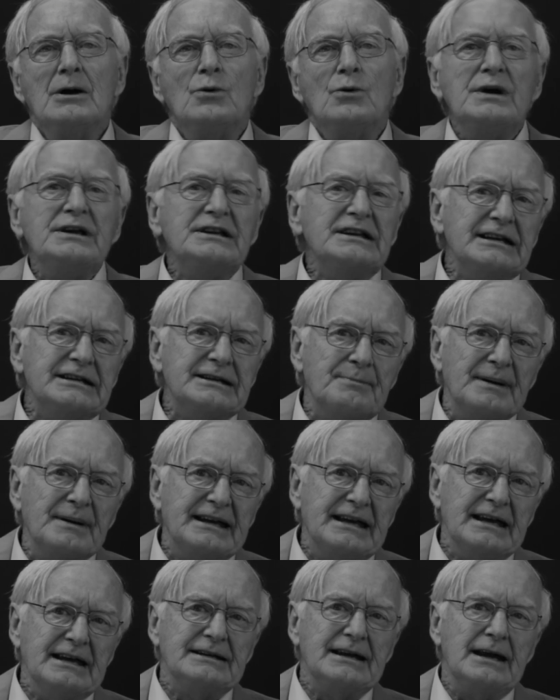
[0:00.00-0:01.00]
We need to
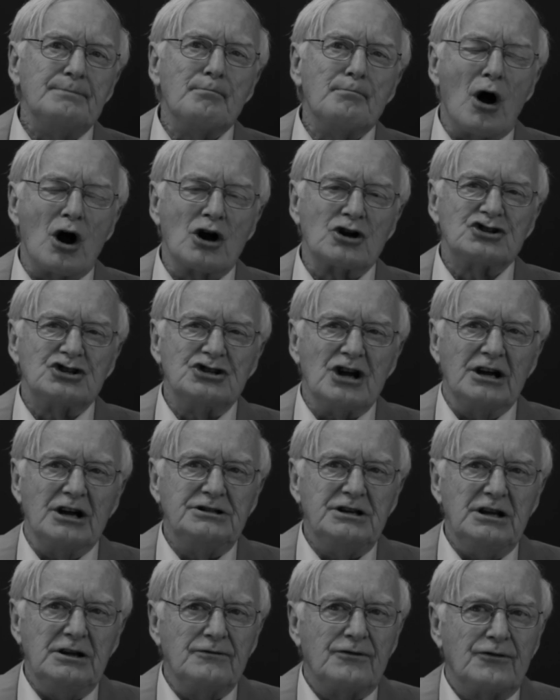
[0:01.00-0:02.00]
begin in March
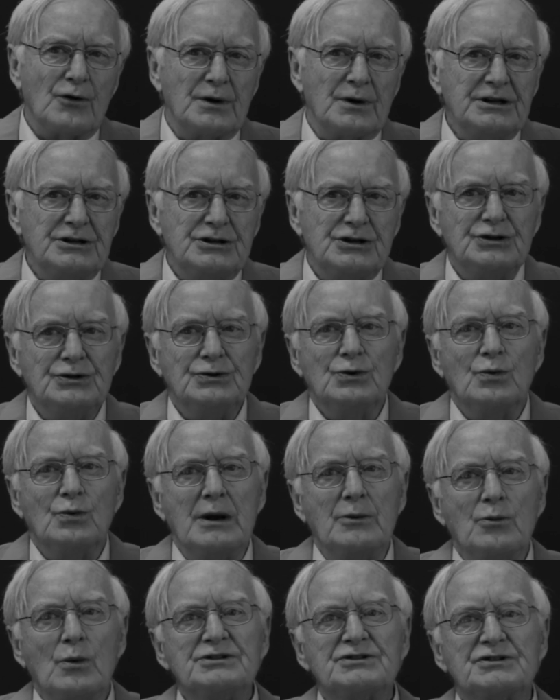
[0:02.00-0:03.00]
1942,
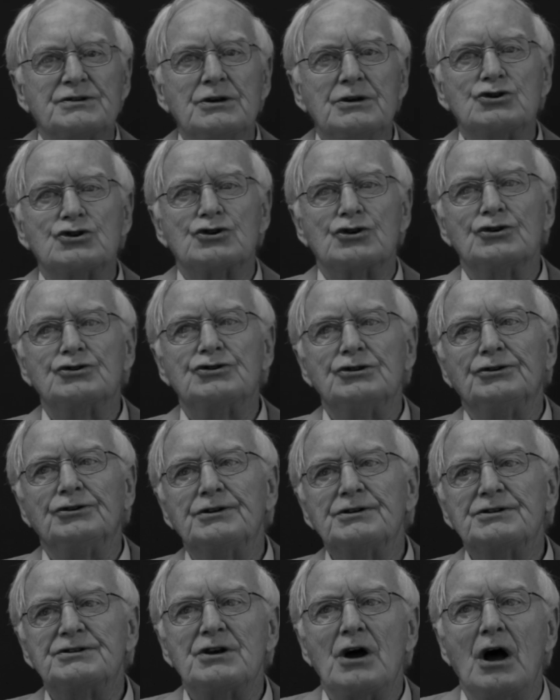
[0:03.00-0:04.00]
when Winston Churchill
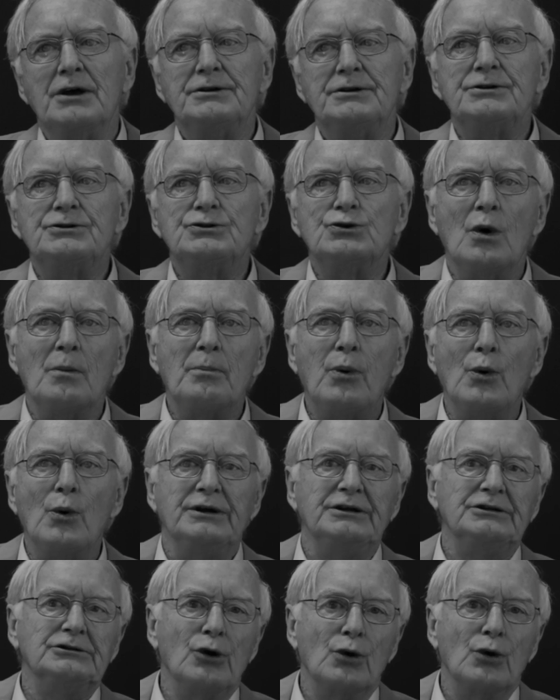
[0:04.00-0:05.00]
decided to
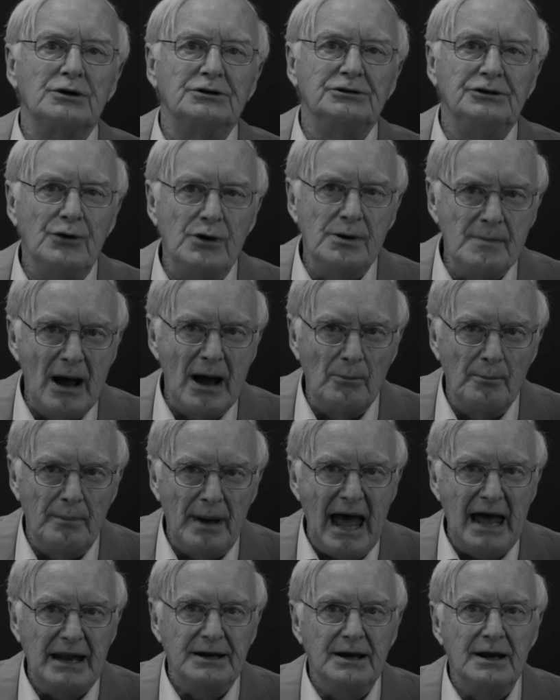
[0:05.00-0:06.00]
appoint Lord Louis
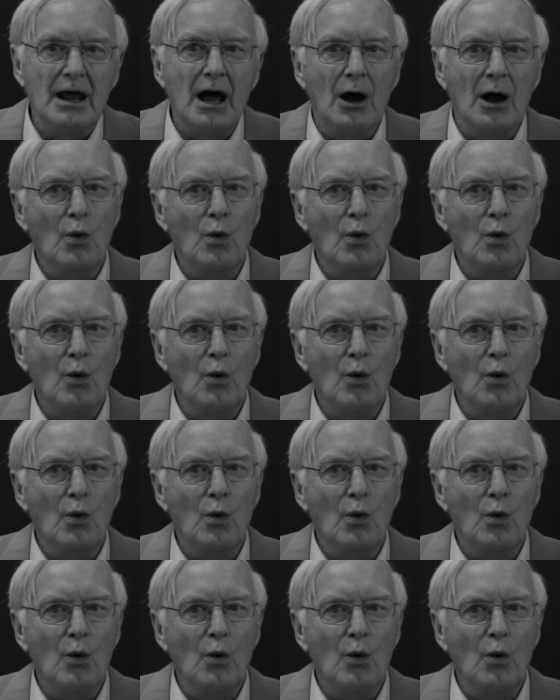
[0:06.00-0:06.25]
Mountbatten,